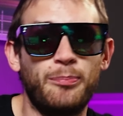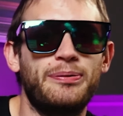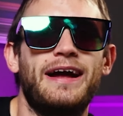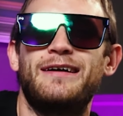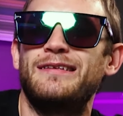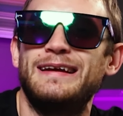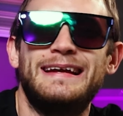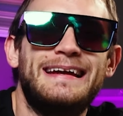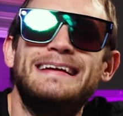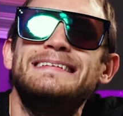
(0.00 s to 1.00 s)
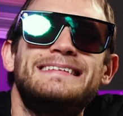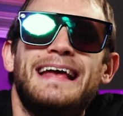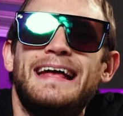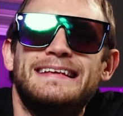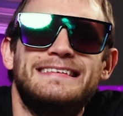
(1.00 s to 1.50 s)
apparently he
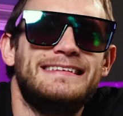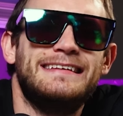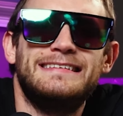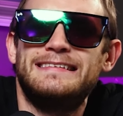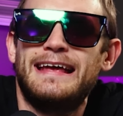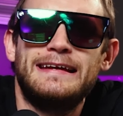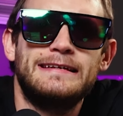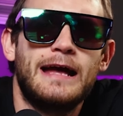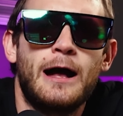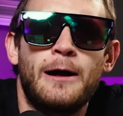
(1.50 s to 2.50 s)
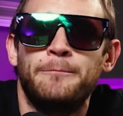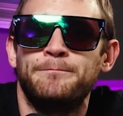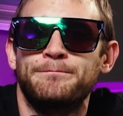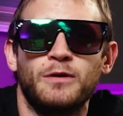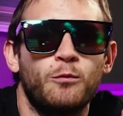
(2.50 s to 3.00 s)
says is a um,